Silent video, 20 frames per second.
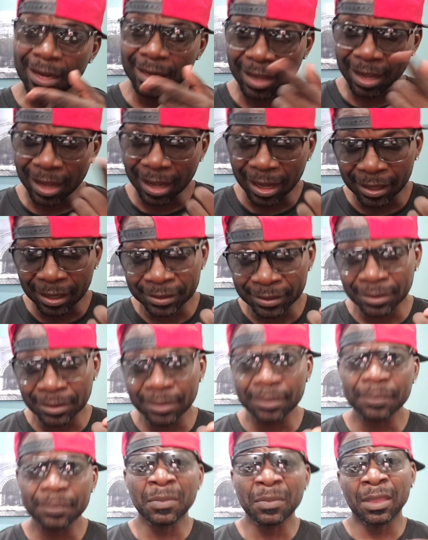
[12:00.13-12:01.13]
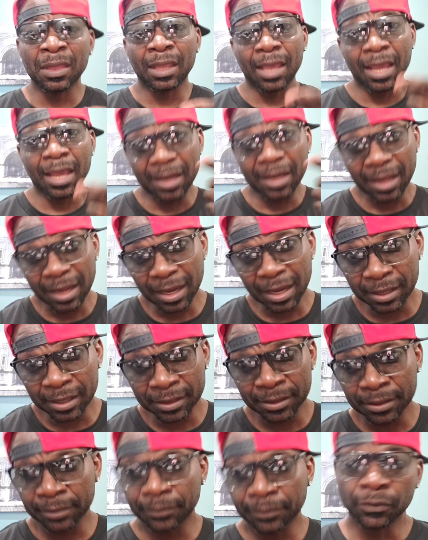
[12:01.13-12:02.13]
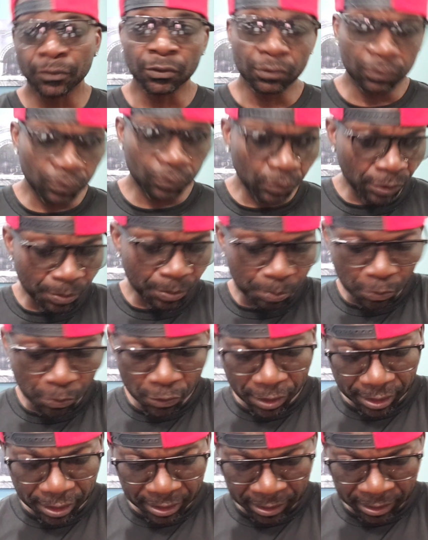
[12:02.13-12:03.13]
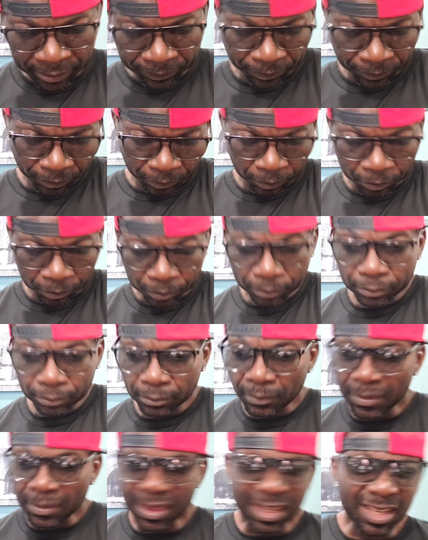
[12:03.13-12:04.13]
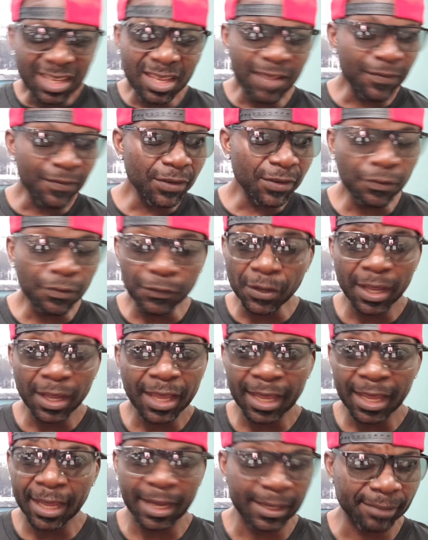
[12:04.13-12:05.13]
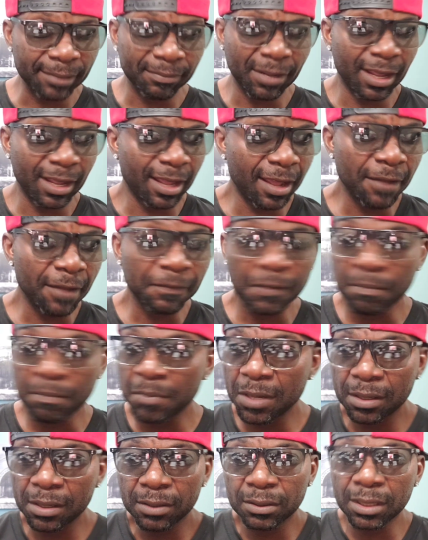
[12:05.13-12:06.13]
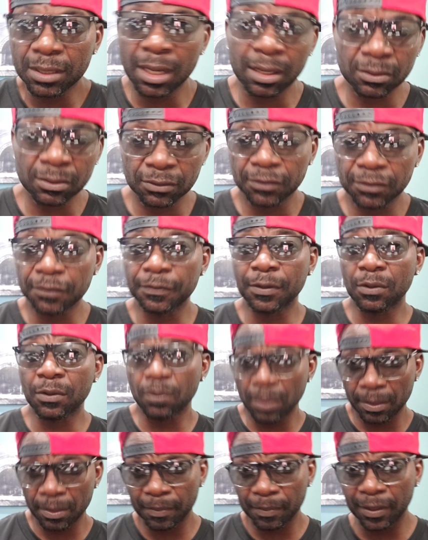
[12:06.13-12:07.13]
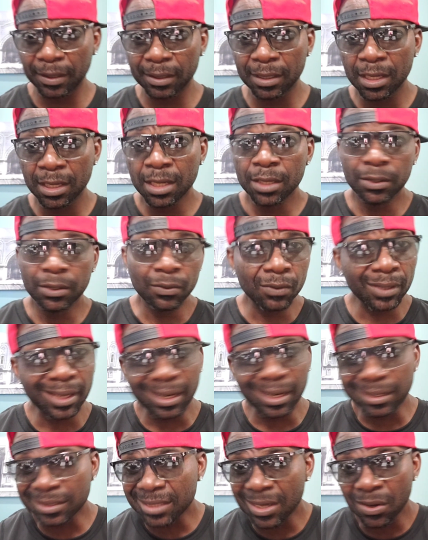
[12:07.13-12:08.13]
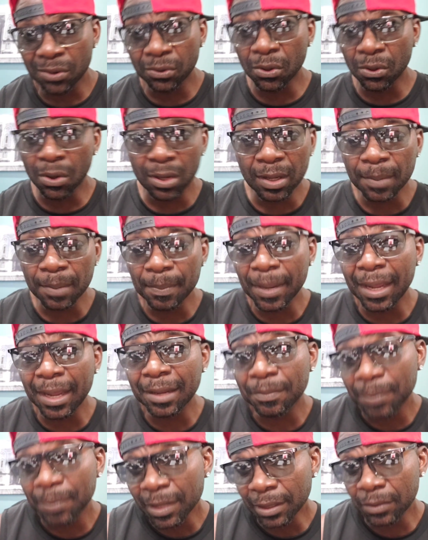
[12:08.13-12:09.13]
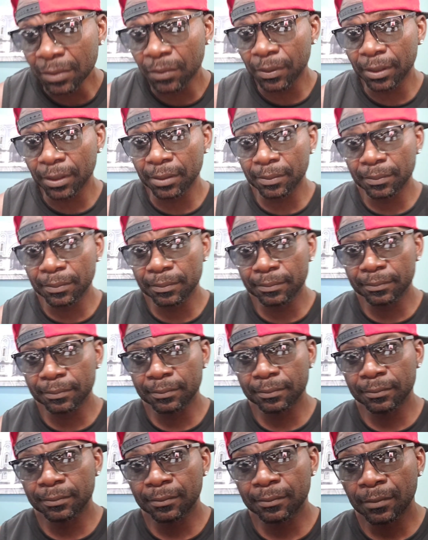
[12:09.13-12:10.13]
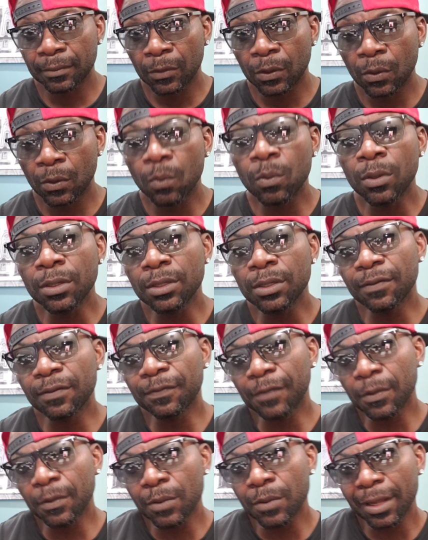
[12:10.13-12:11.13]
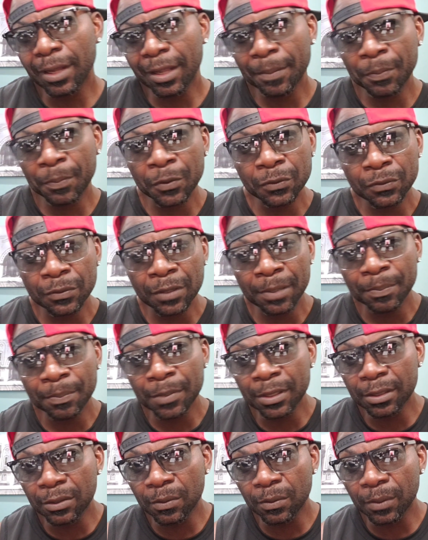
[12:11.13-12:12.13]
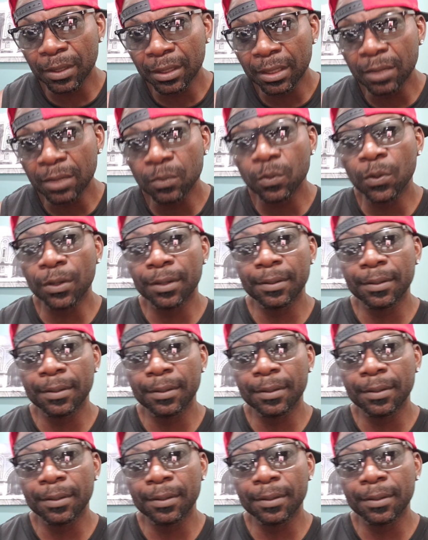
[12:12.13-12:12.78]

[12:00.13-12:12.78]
higher and higher, to the point that even if you had $500,000 of equipment, you can no longer mine Bitcoin? What do you think will happen to the Bitcoin network?